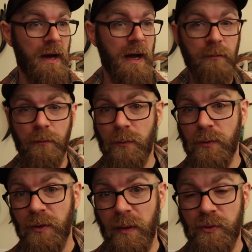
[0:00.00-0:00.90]
I have a
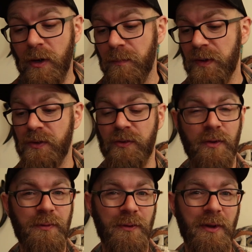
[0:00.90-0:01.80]
full-time job. This is
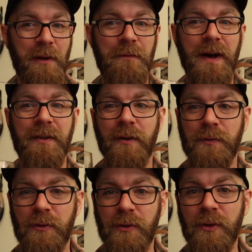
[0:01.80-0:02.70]
just for a lot of fun. So if
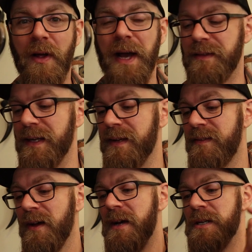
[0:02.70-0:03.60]
you did like
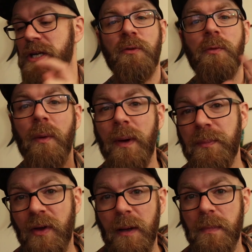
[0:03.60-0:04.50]
this, jump onto my
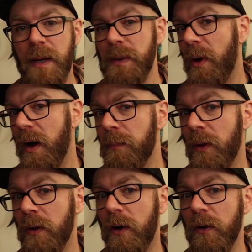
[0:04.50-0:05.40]
website and maybe buy a
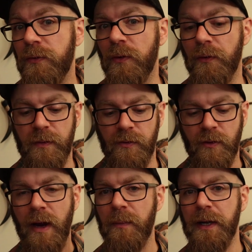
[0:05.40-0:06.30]
bottle of hot sauce. It's a
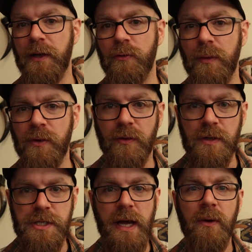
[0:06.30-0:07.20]
great way to contribute to the
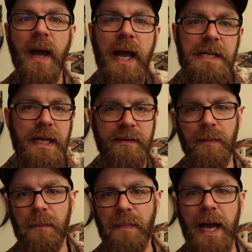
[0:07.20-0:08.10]
channel and you get
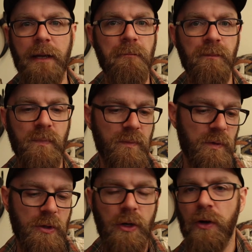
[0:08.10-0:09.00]
something back.
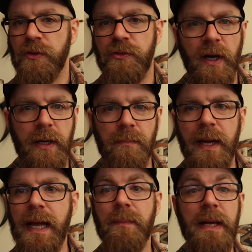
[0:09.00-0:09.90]
And you're not just chucking
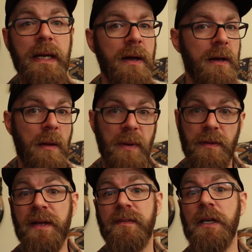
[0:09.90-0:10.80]
money at me. But the
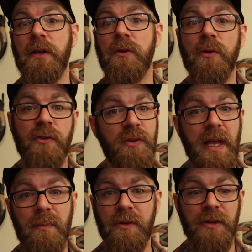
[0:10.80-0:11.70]
best thing you can do is just
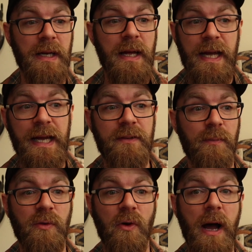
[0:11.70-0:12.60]
keep watching, hit
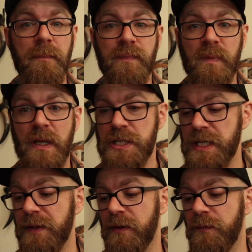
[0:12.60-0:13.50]
subscribe,
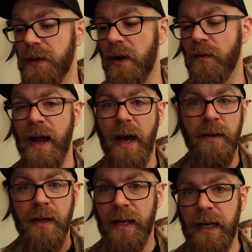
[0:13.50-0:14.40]
share this video around,
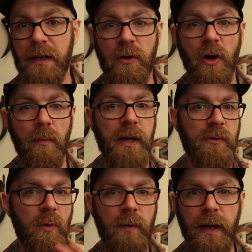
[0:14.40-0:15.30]
leave a comment,
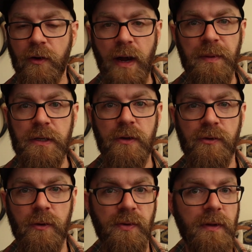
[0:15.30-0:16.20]
do all that crappy
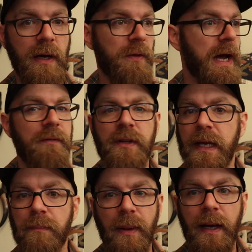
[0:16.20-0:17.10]
YouTube stuff that I have to
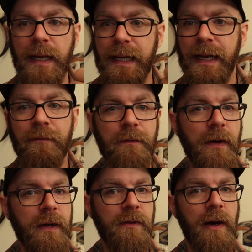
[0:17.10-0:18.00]
keep plugging in every
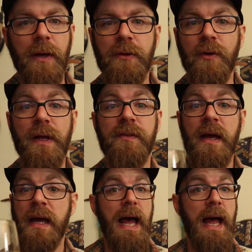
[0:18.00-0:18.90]
fucking time I do this,
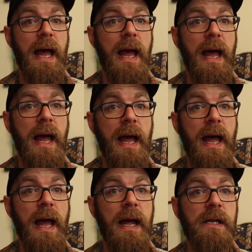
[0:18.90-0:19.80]

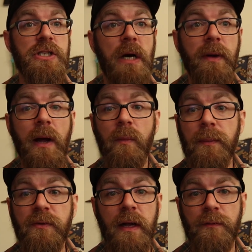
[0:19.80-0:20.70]
and jump on our
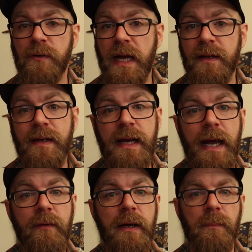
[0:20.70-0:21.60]
website if you're in the SA
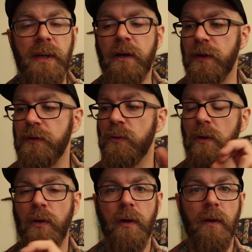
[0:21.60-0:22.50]
area, because I do a
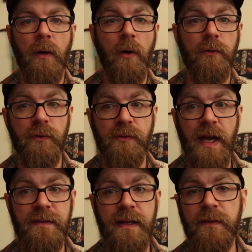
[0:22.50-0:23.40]
lot of hot sauce
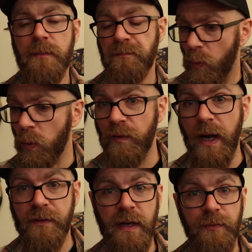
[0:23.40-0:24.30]
tastings all
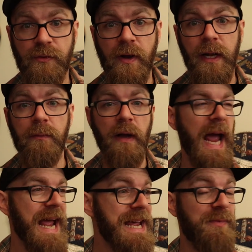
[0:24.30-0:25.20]
around South Australia. We've
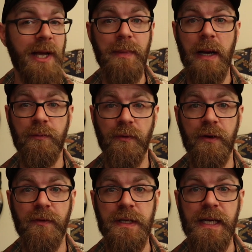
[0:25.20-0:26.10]
got heaps coming up for the
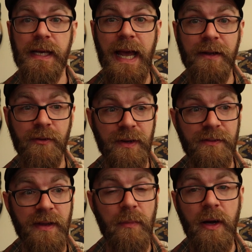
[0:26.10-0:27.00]
rest of the year, entering
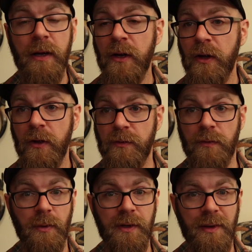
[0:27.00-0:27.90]
summer. So
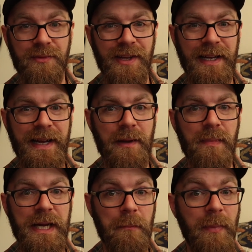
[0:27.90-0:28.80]
if you want to come say good day to
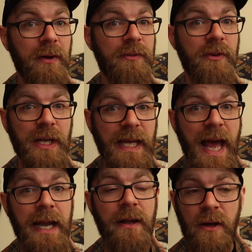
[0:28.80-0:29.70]
me in person, you
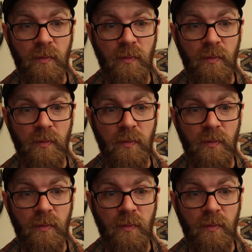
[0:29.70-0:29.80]
can.